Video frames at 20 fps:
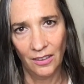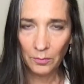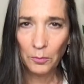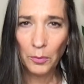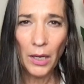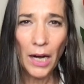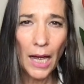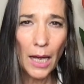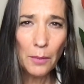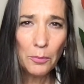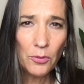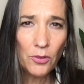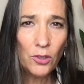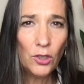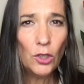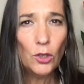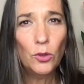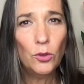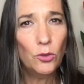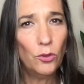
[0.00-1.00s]
Perhaps
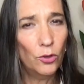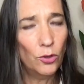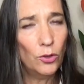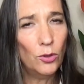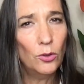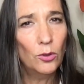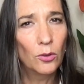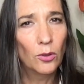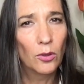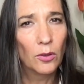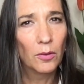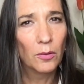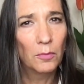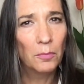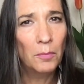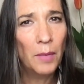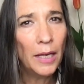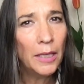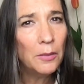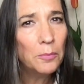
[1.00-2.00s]
you too
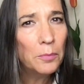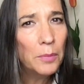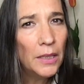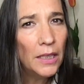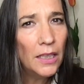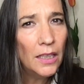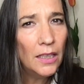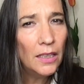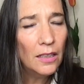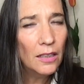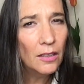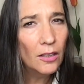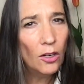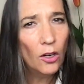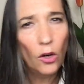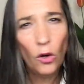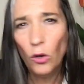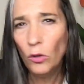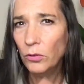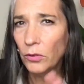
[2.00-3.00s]
might be
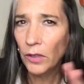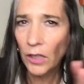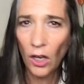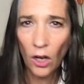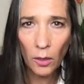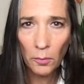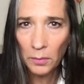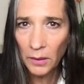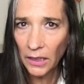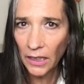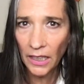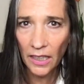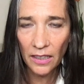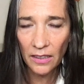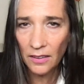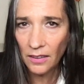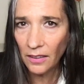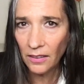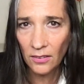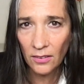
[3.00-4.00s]

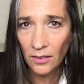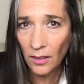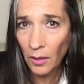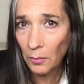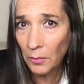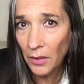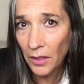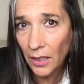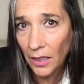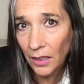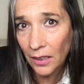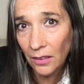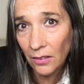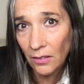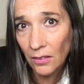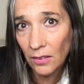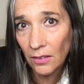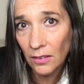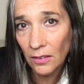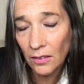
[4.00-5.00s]
overcomplicating some
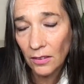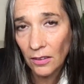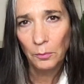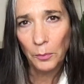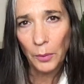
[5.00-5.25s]
things.